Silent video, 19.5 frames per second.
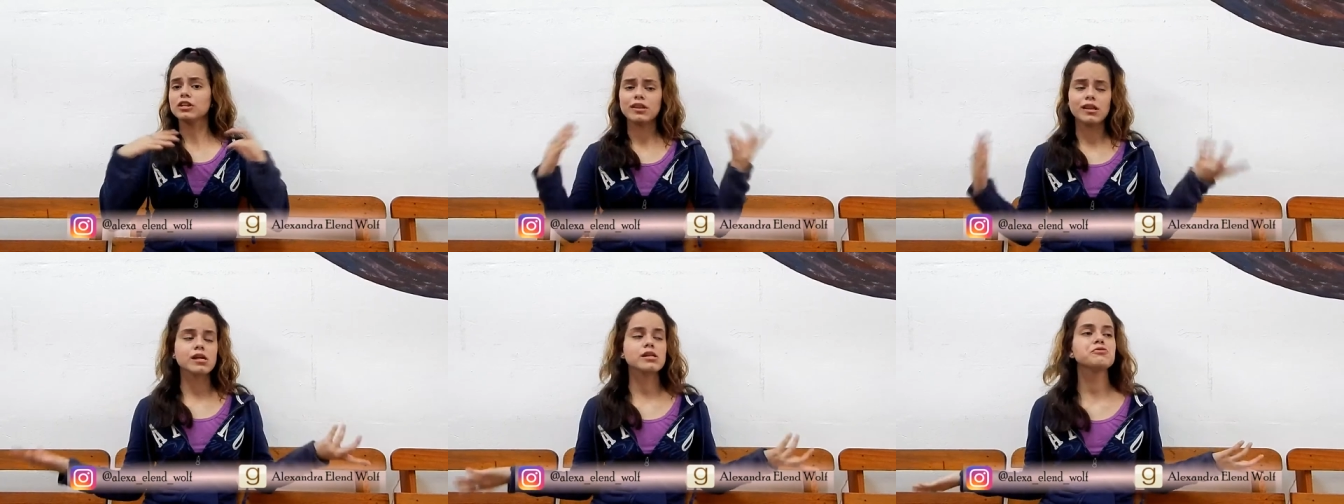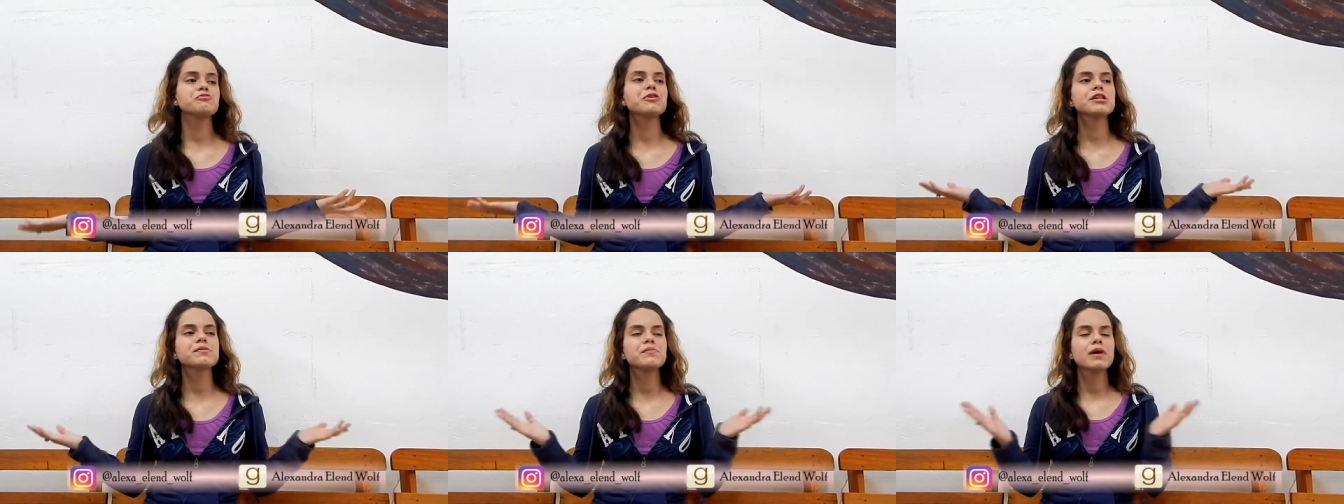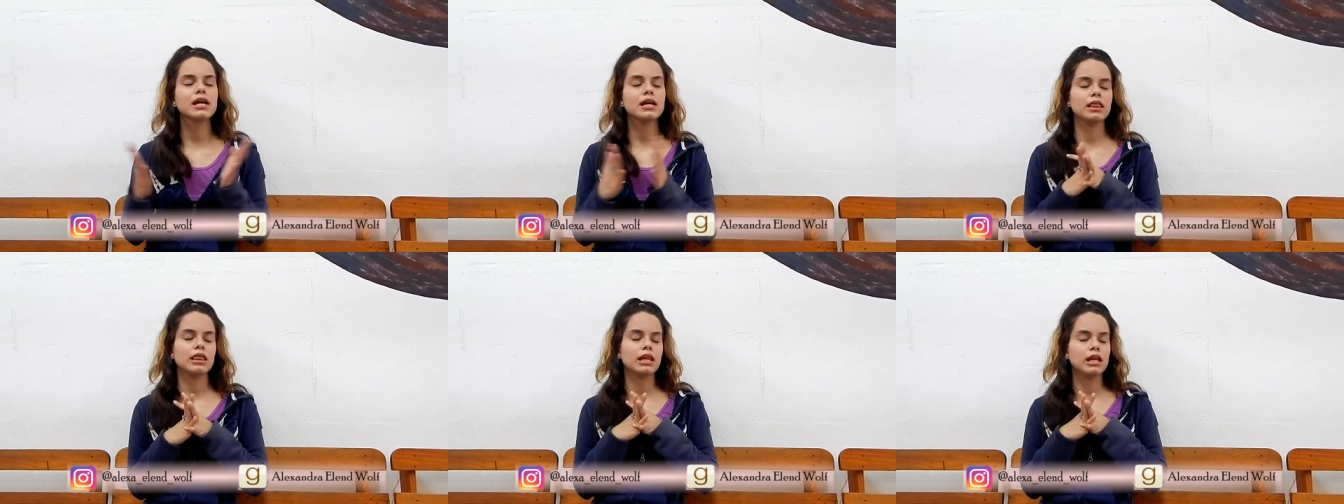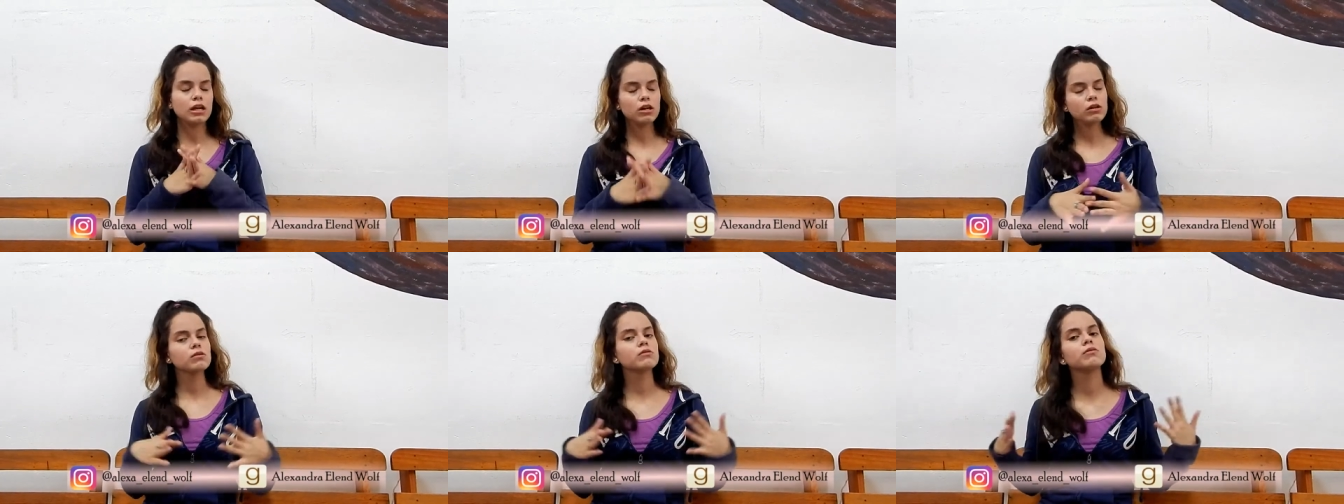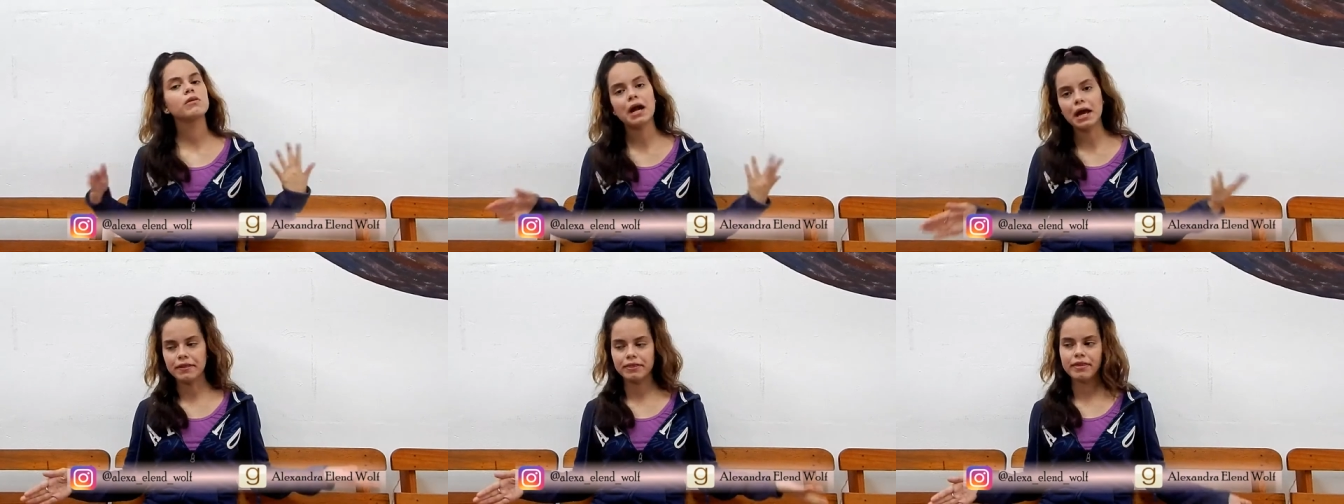this was my little
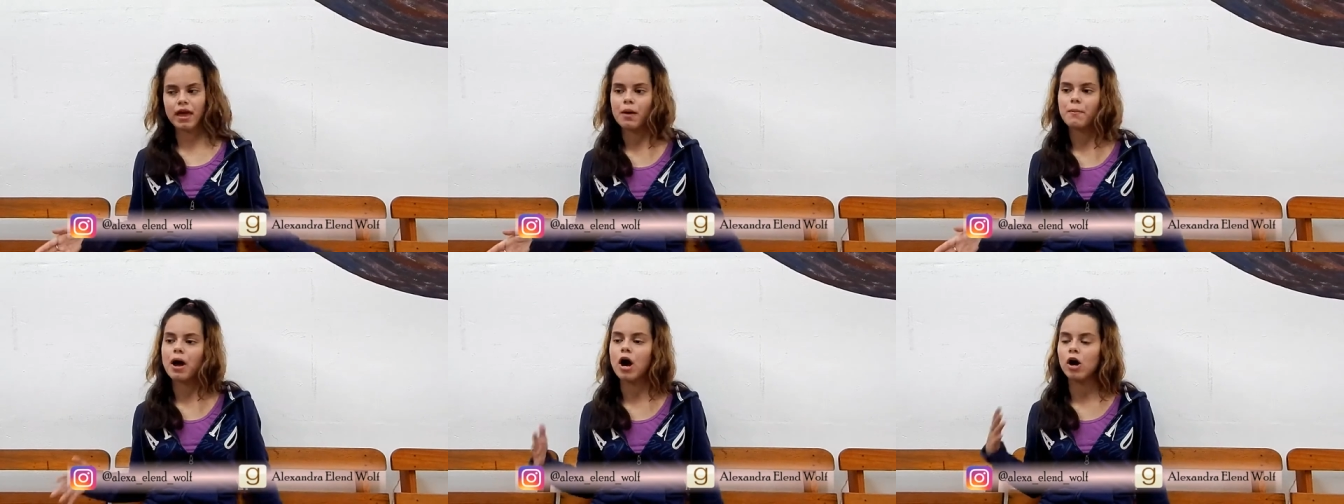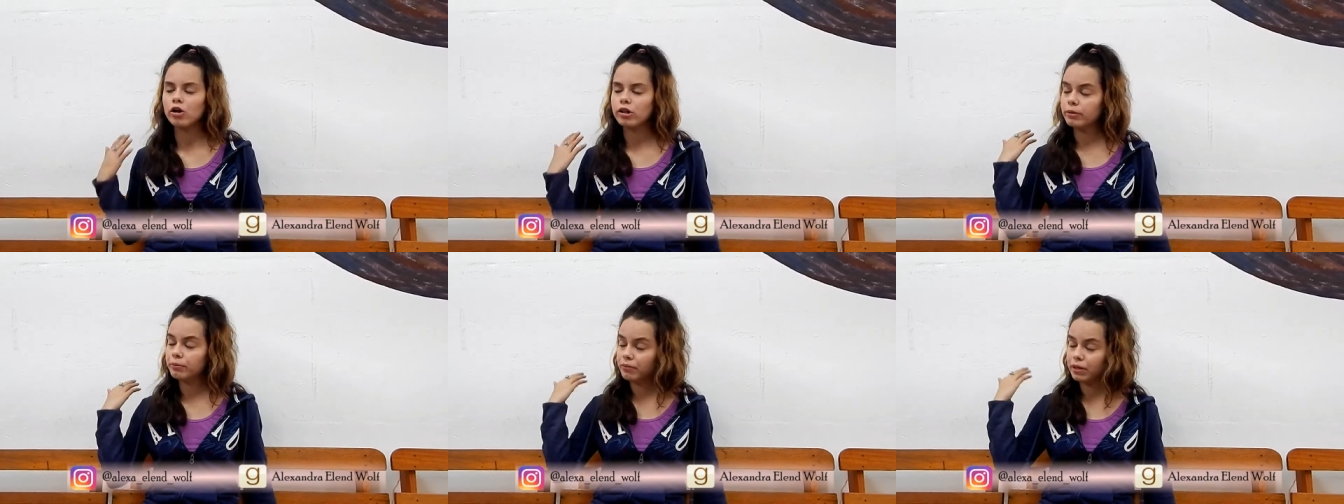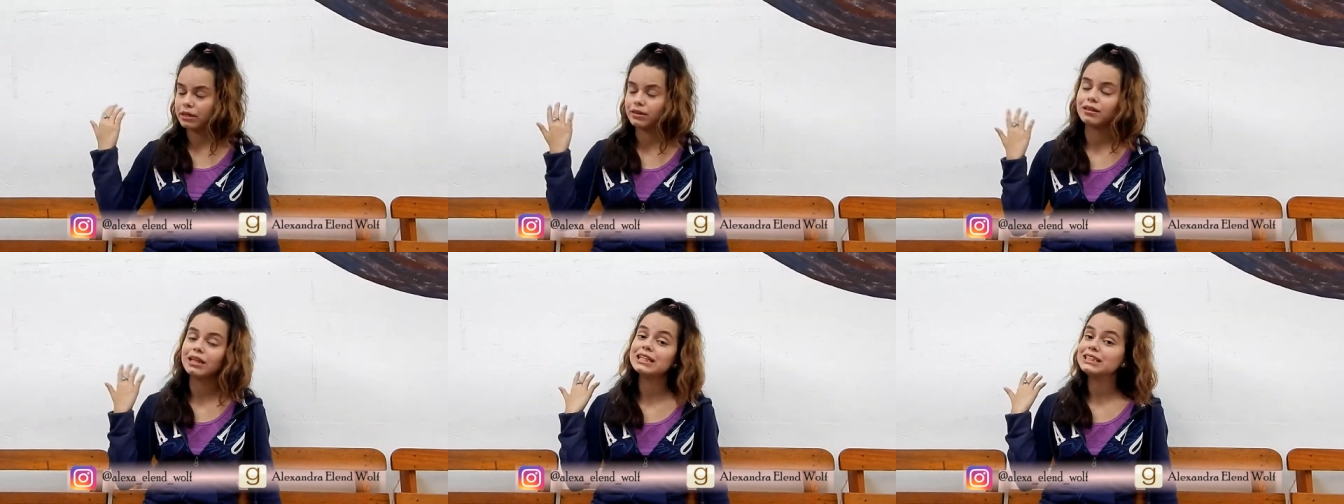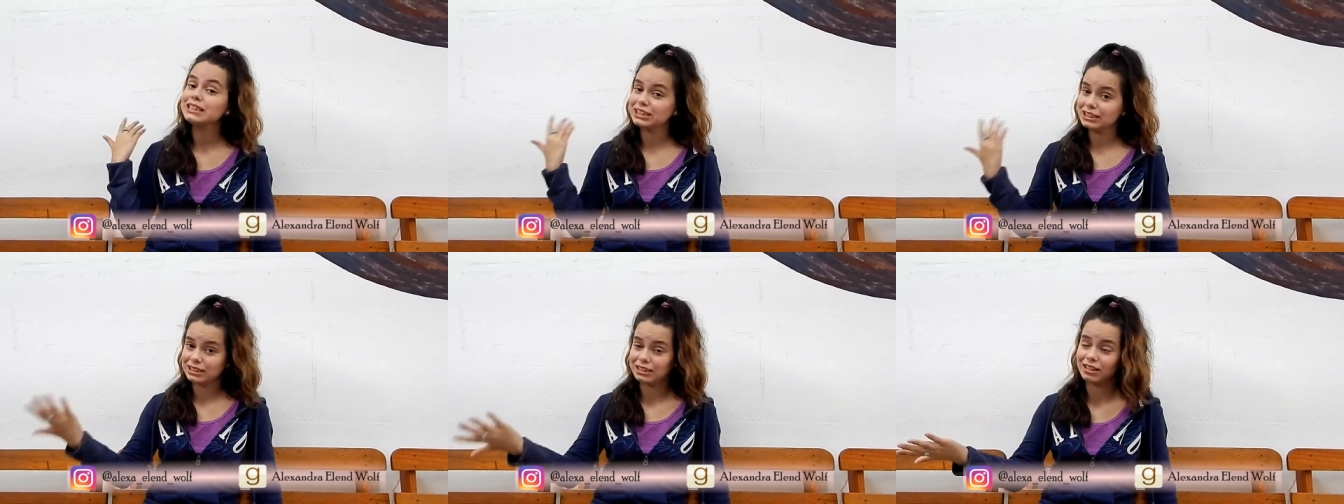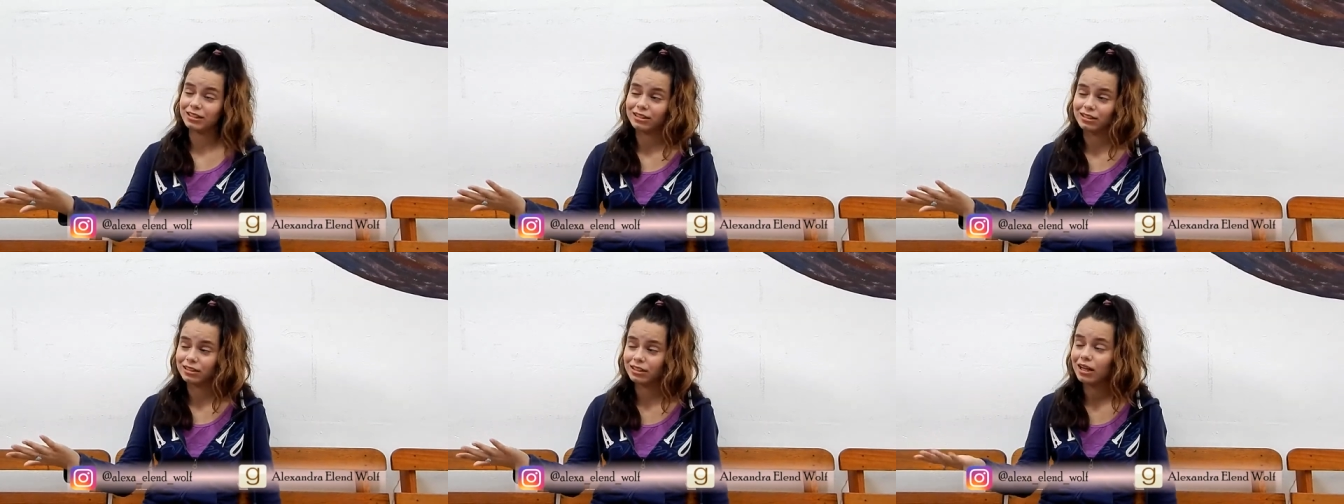rant about Midnight
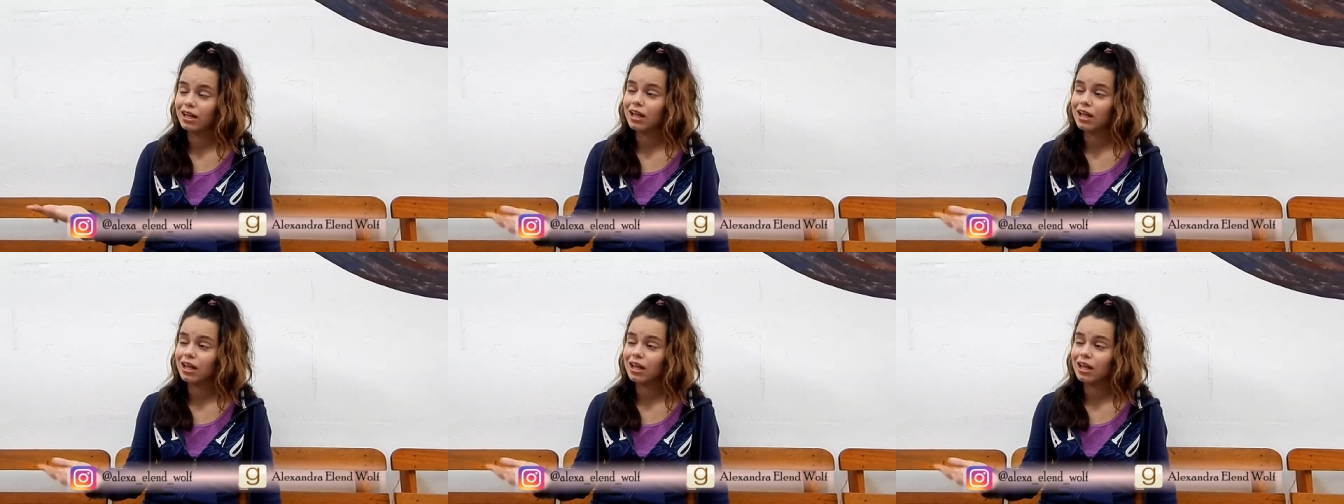Sun.